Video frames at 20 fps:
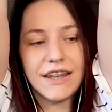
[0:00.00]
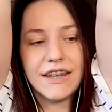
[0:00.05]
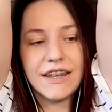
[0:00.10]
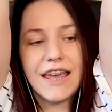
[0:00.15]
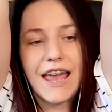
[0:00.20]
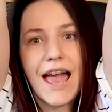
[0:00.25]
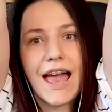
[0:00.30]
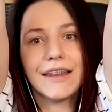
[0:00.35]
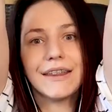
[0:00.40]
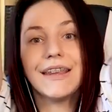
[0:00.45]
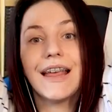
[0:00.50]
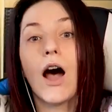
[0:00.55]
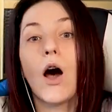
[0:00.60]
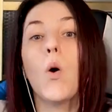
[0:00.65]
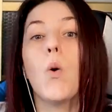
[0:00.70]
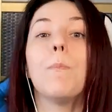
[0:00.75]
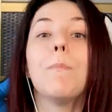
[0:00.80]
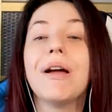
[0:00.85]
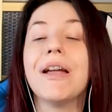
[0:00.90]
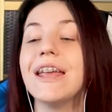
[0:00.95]
Yeah, that
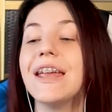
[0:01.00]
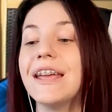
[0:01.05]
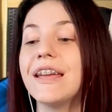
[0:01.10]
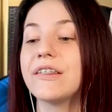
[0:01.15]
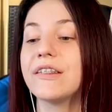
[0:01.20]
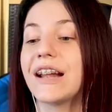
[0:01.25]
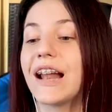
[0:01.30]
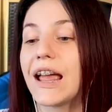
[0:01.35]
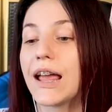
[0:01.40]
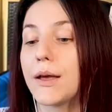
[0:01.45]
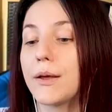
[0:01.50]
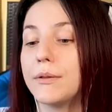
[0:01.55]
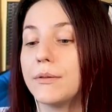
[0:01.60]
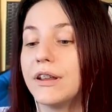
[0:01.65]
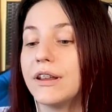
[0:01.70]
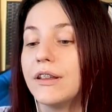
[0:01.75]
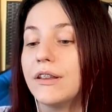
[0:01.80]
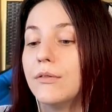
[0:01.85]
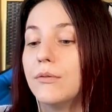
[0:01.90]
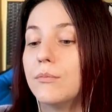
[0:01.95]
opening is like
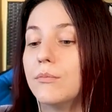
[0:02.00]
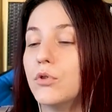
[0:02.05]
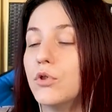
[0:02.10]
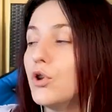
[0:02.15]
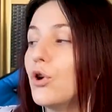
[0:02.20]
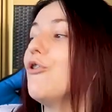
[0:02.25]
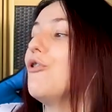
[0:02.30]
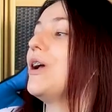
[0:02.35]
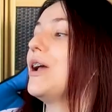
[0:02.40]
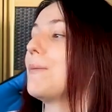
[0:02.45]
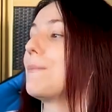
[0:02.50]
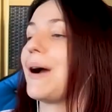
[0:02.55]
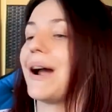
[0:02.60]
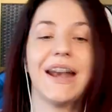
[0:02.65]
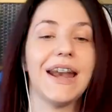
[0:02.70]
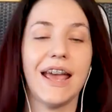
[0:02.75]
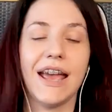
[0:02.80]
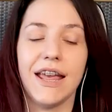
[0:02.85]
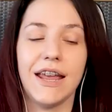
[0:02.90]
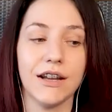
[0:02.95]
doing my
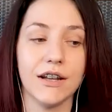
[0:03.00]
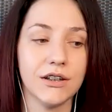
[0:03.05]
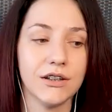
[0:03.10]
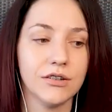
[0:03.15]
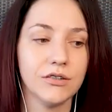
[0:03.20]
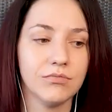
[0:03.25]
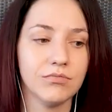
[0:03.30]
day.